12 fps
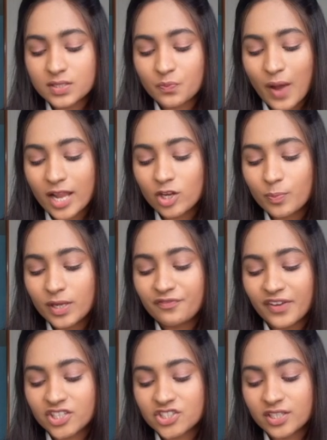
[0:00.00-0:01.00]
valuable
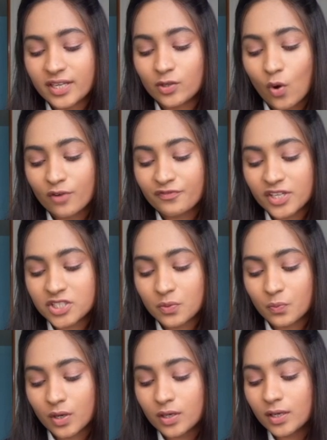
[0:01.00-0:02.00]
fiction and non-fiction
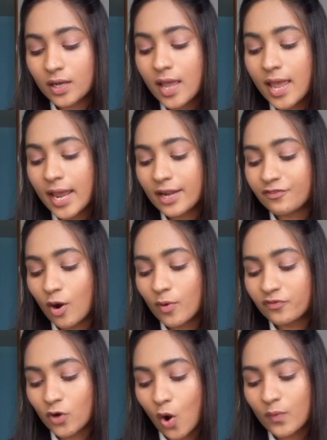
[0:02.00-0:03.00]
work in form of
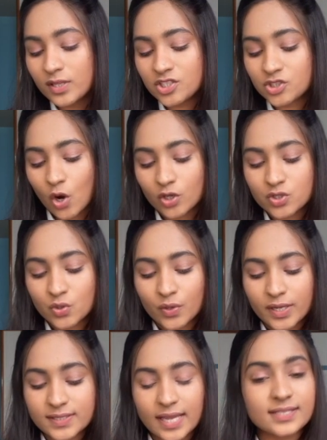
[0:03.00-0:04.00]
novels, short
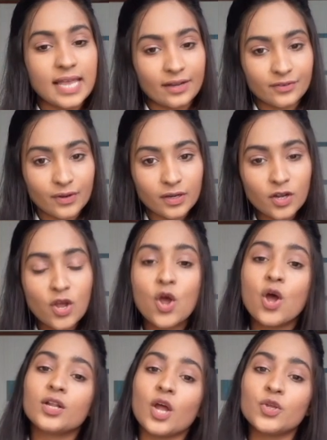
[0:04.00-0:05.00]
stories, etc.
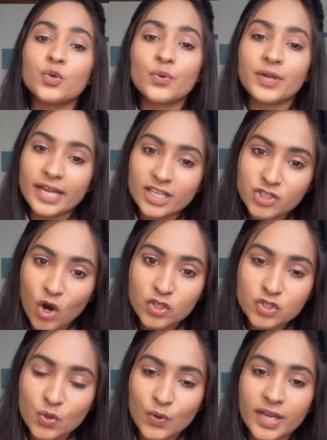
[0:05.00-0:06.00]
Now you read short
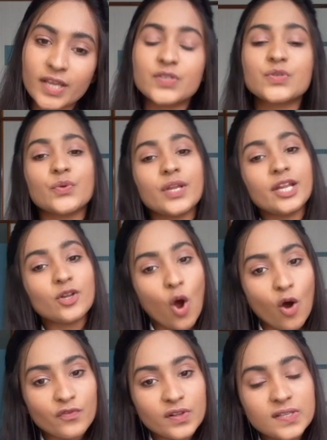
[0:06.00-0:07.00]
stories, you read
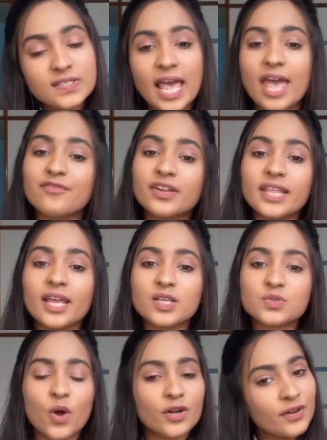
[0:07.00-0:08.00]
novels, everything is
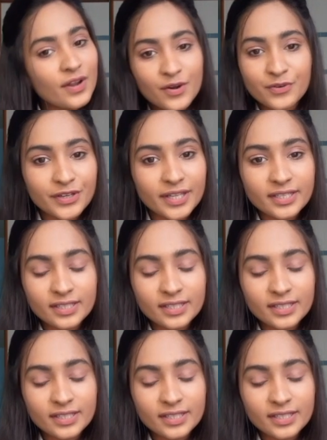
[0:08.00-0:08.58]
what? Written.